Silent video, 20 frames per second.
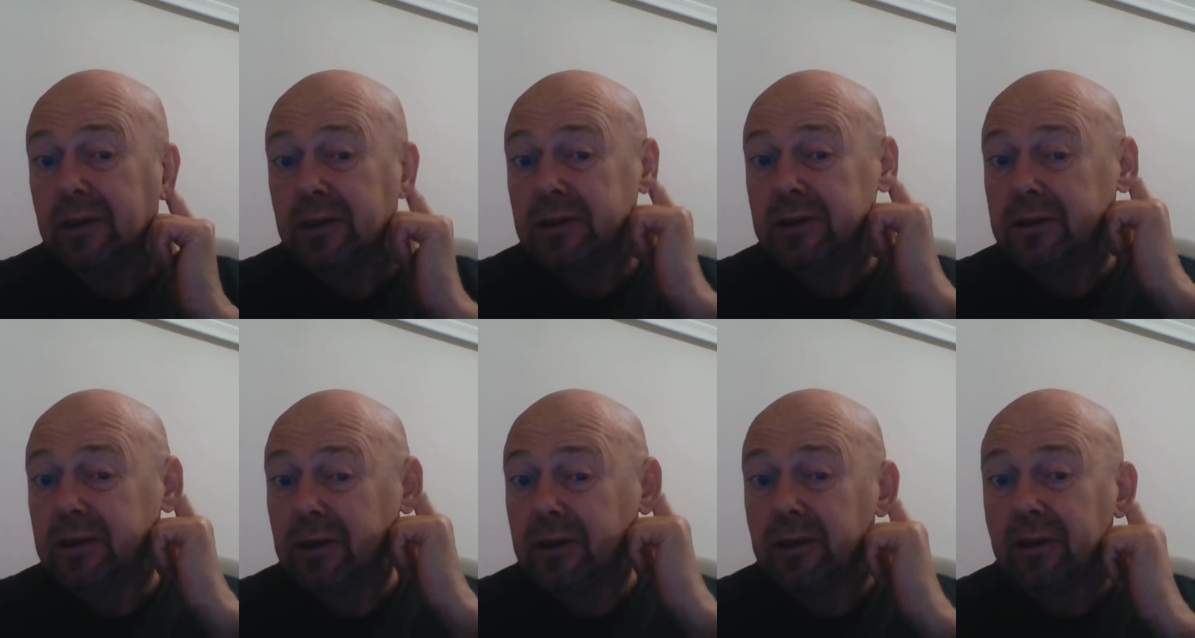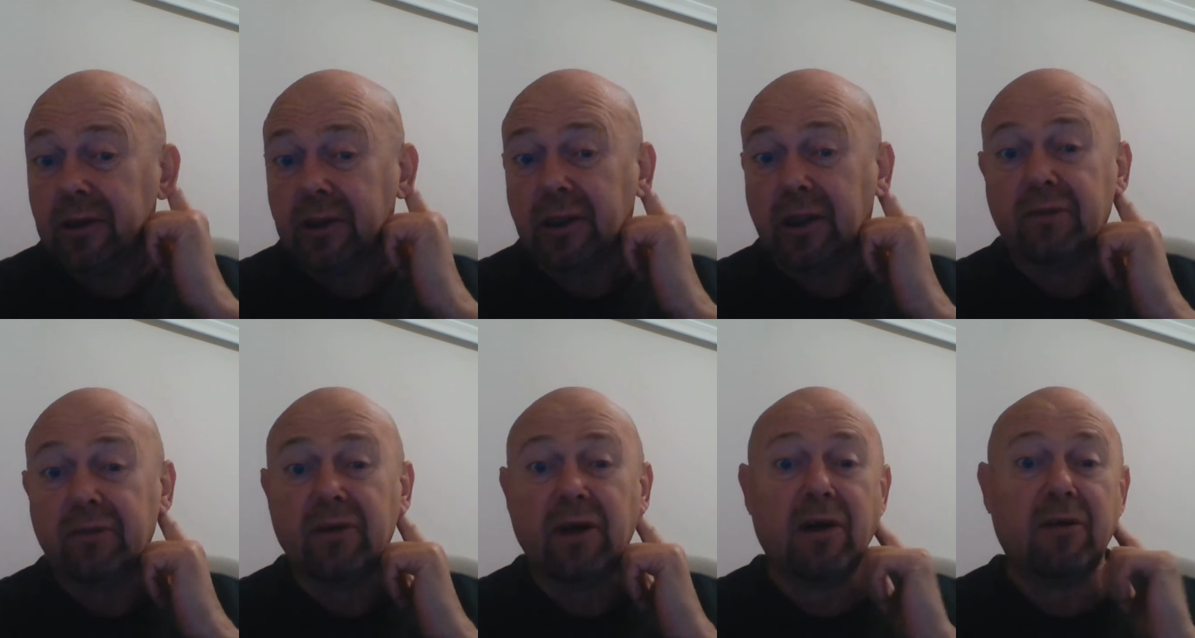So, I'd
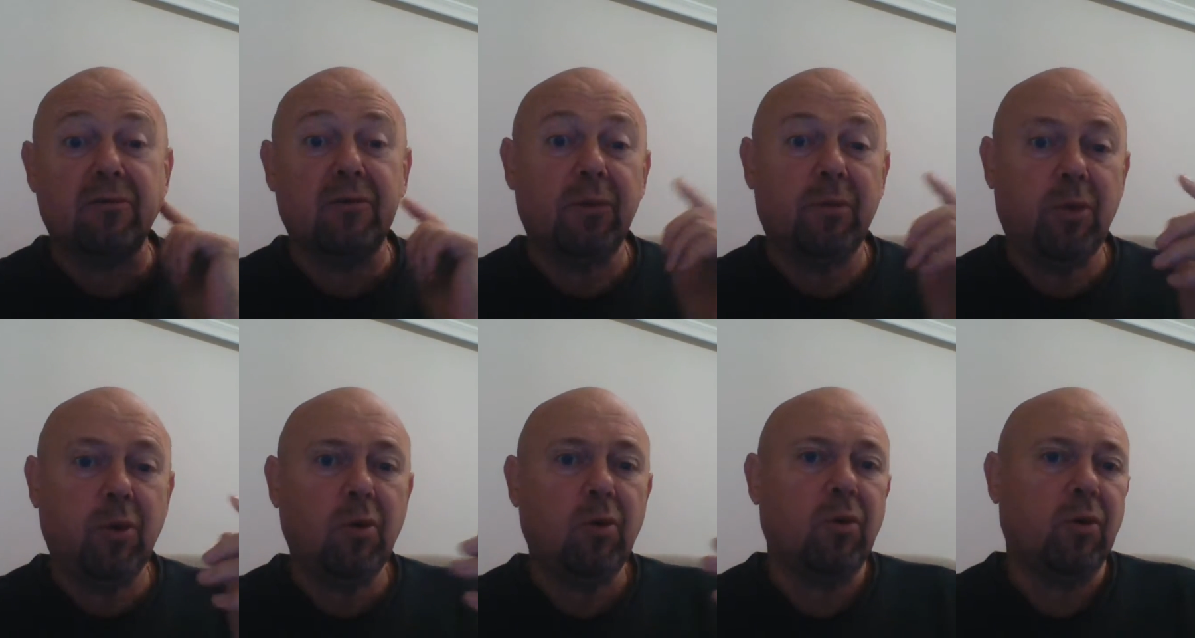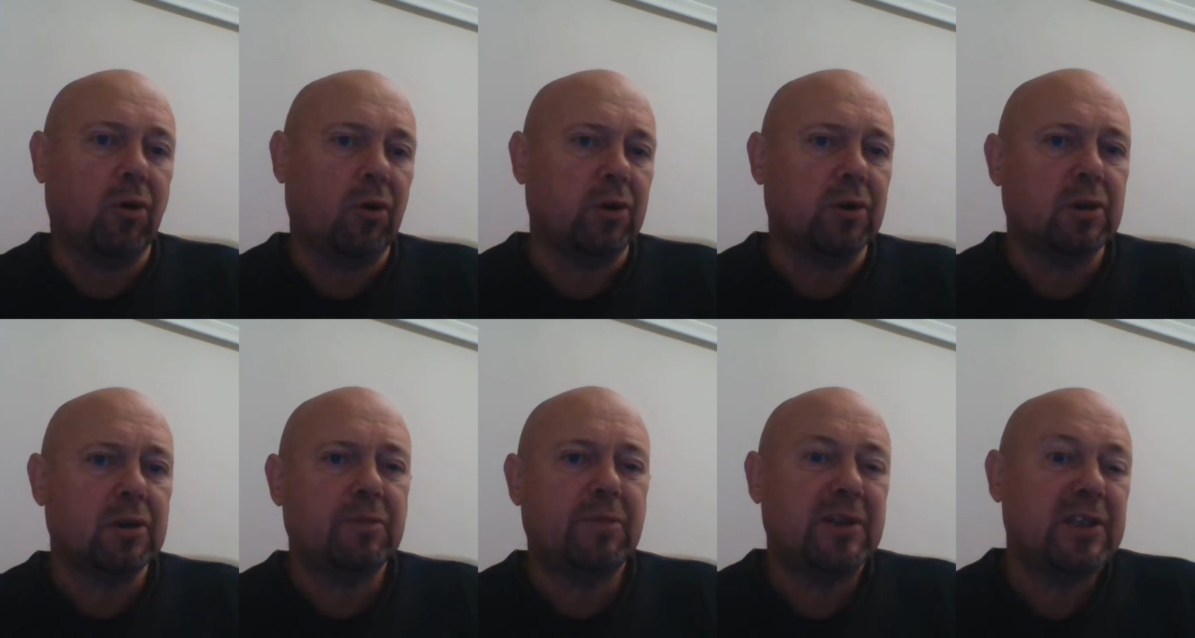give out a report on
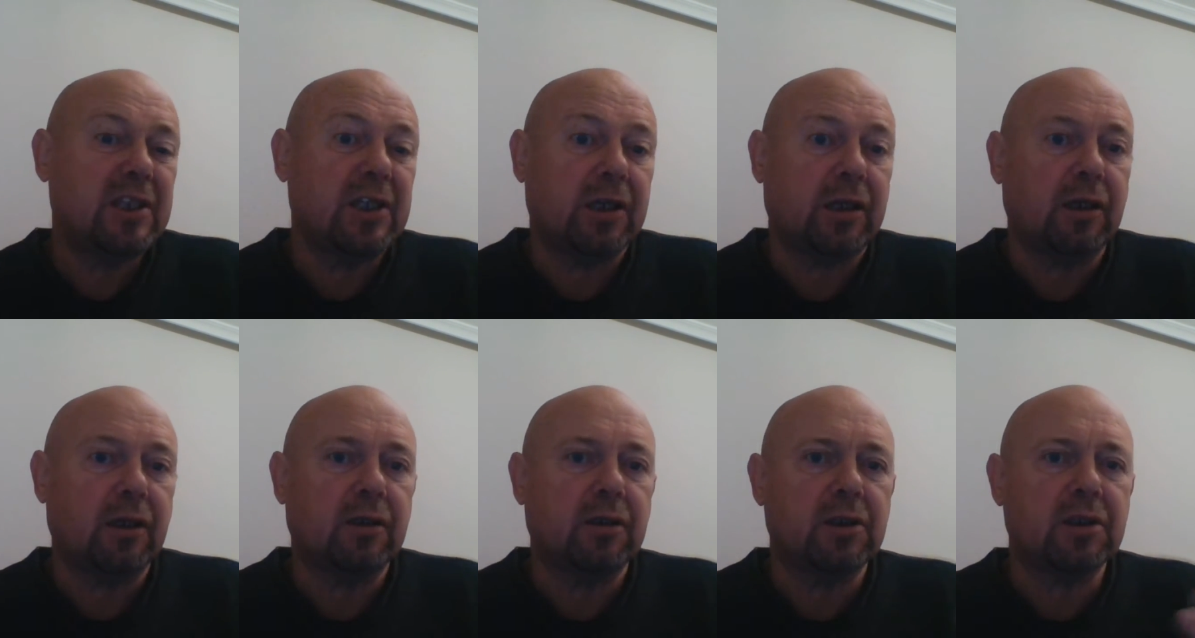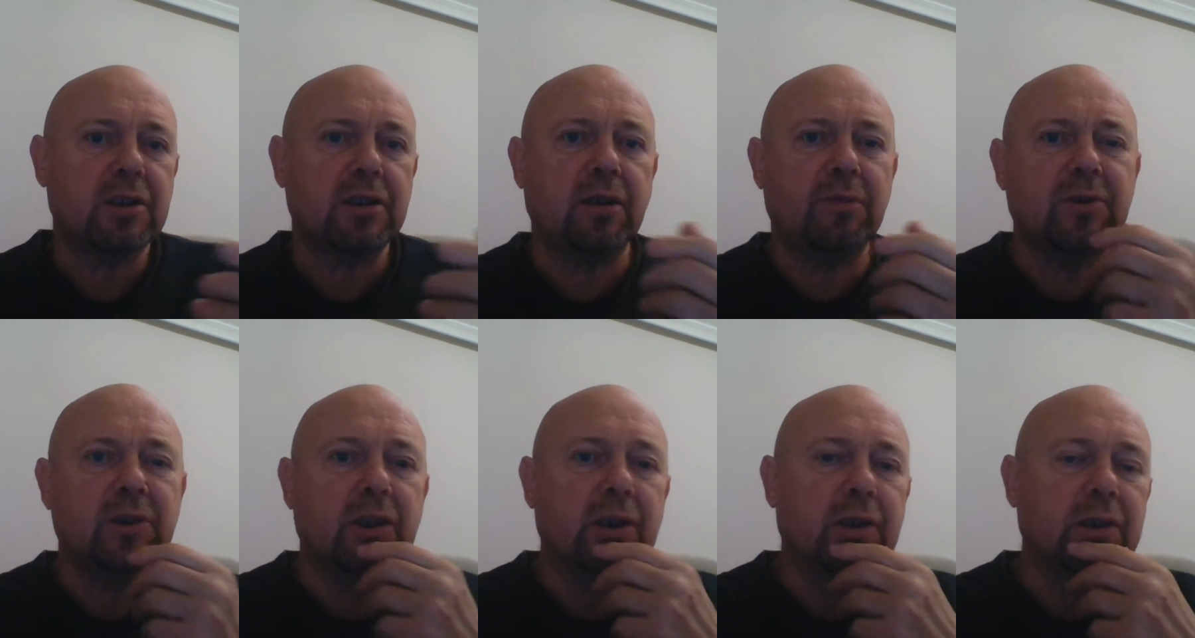a particular
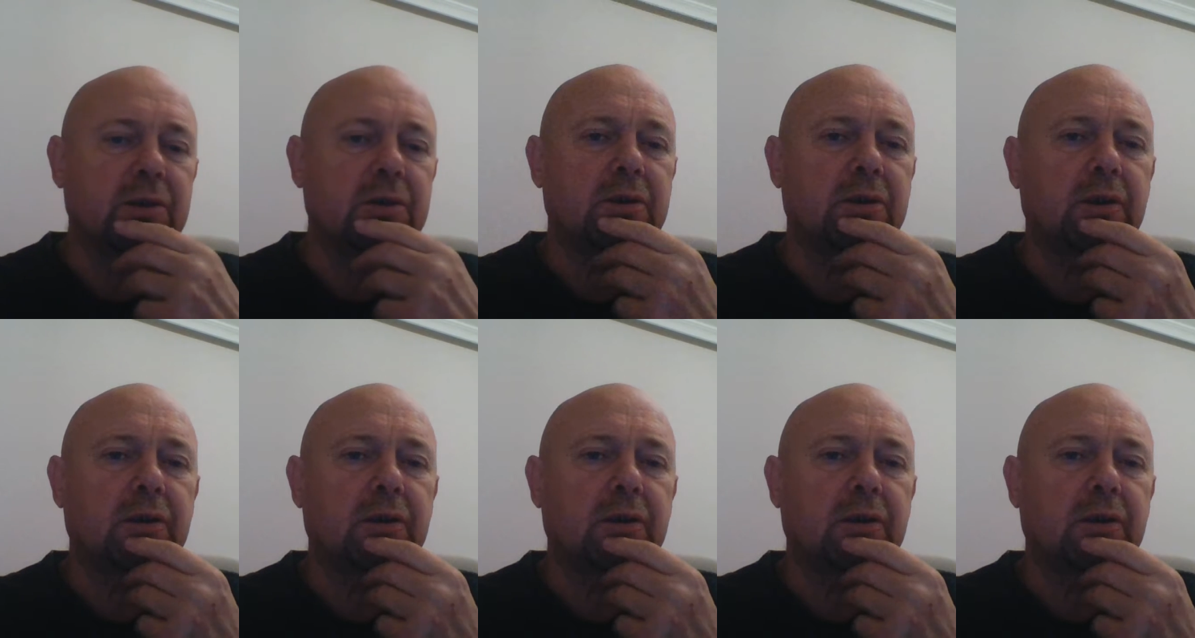subject,